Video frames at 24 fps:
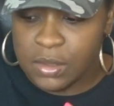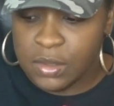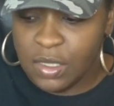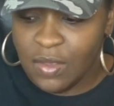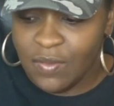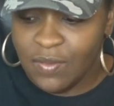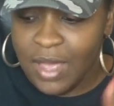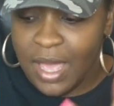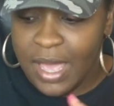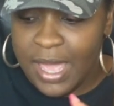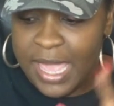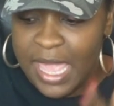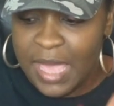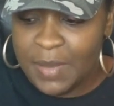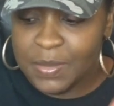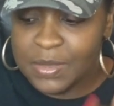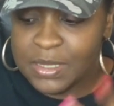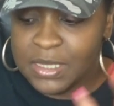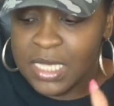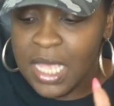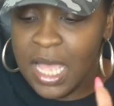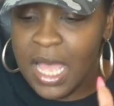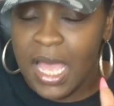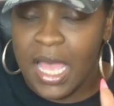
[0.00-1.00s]
So I've got
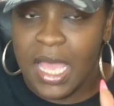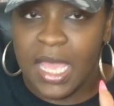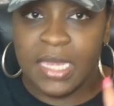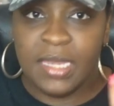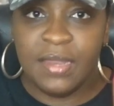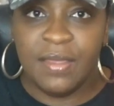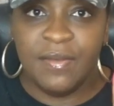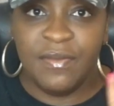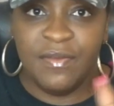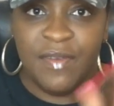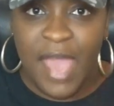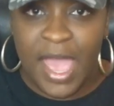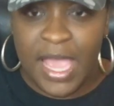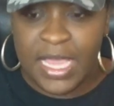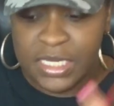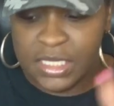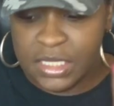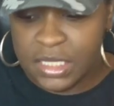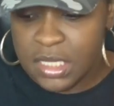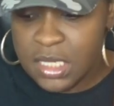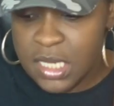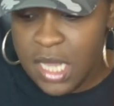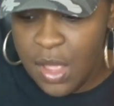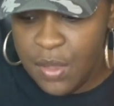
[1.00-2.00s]
Amazon
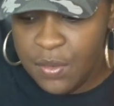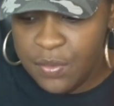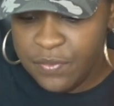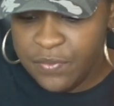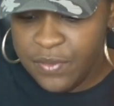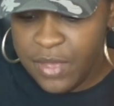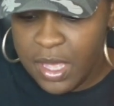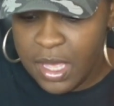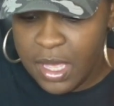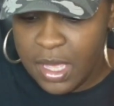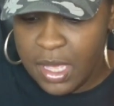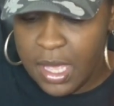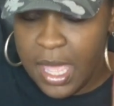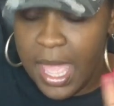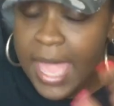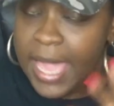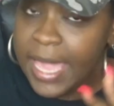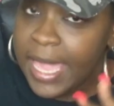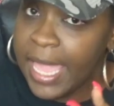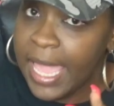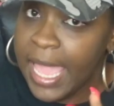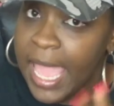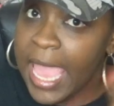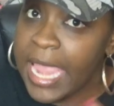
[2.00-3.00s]
Fashion Nova,
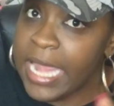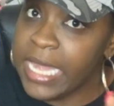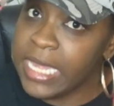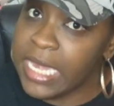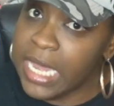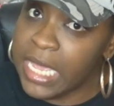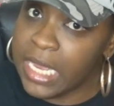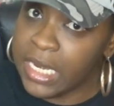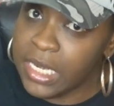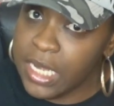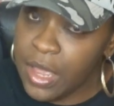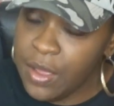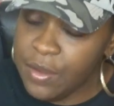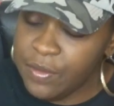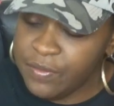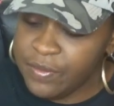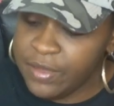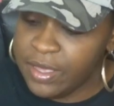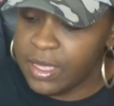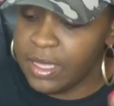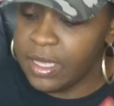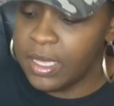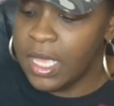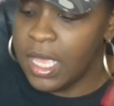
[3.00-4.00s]
AKA Nigga
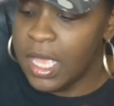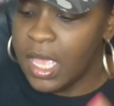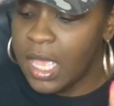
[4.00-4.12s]
Nova,